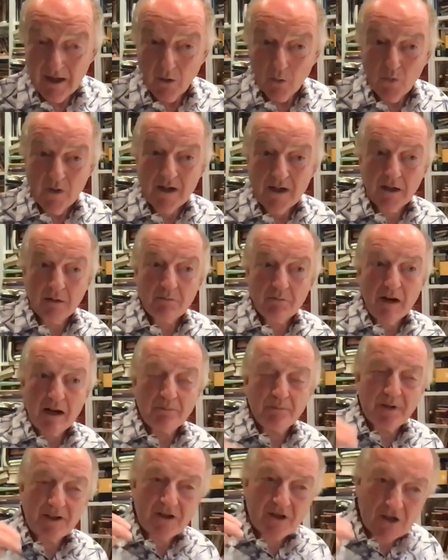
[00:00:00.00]
We can make
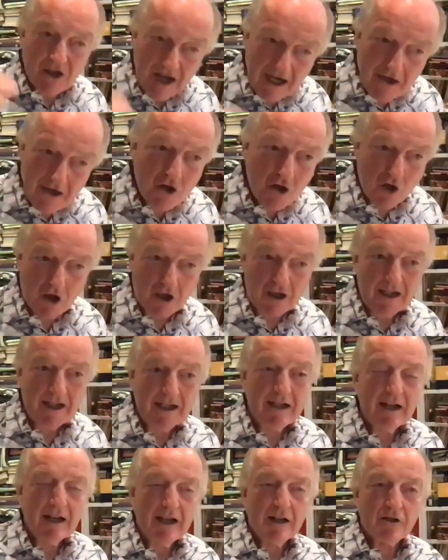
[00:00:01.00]
potentially
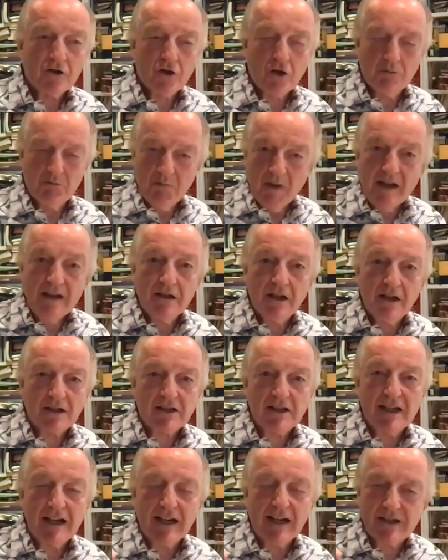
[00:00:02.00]

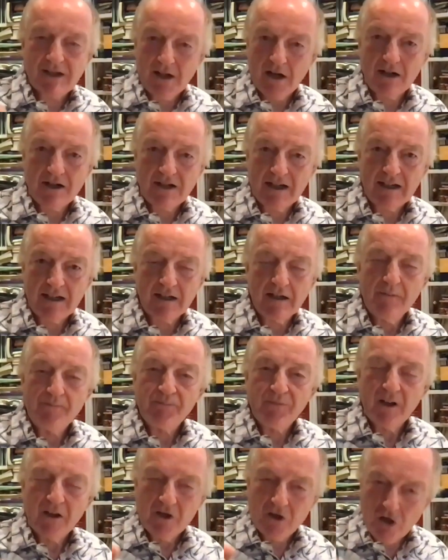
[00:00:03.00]
tremendously exciting
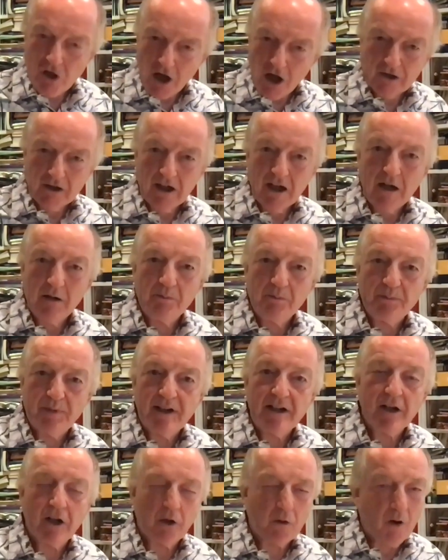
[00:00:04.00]
Chardonnay and
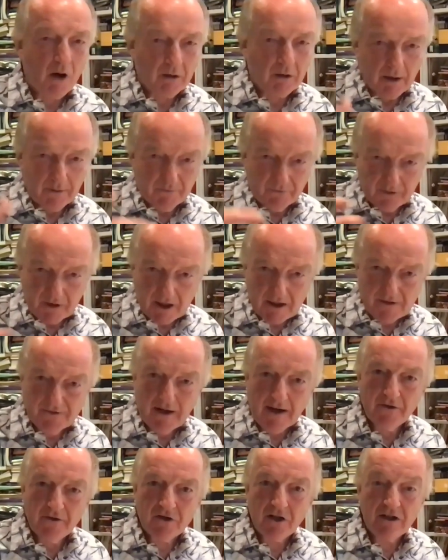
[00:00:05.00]
Pinot Noir over the next
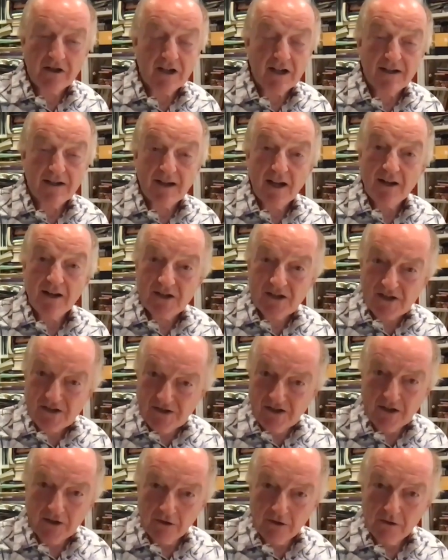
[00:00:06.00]
5 or 10 years.
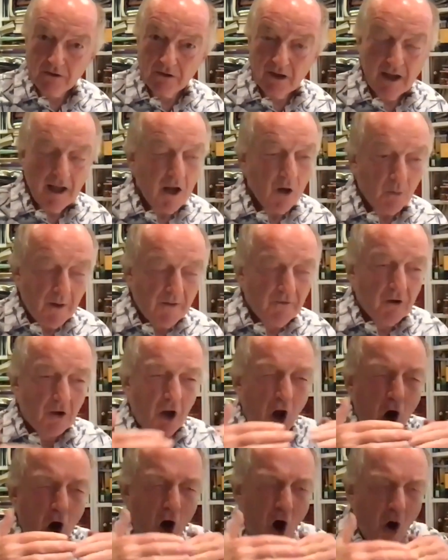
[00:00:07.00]
Still, we've got
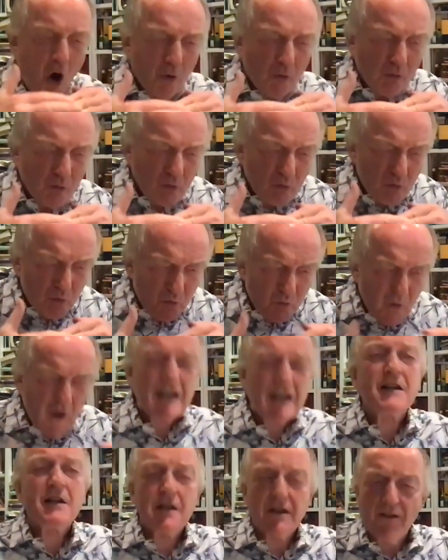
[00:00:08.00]
a whole
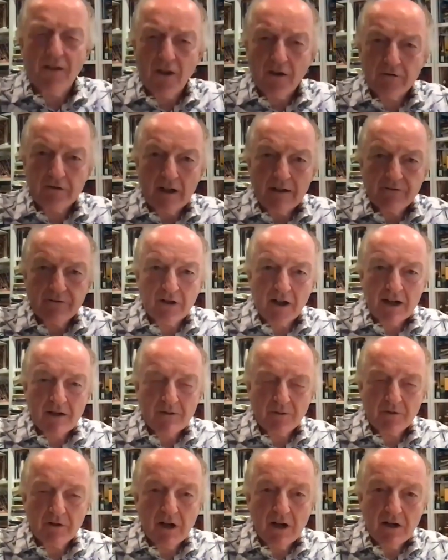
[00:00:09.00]
range of other grape varieties
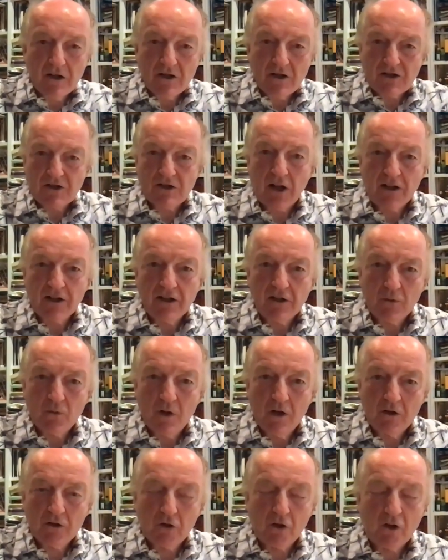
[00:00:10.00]
we're only just starting to
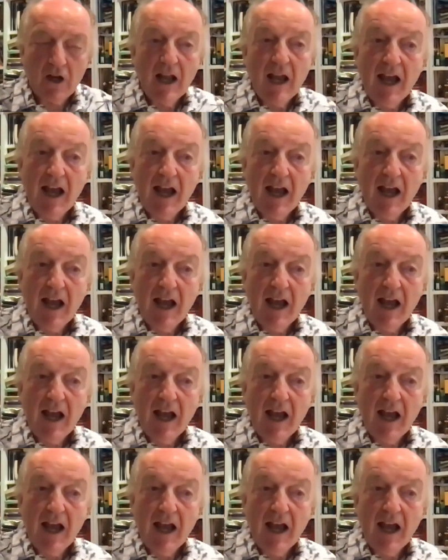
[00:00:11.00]
work on.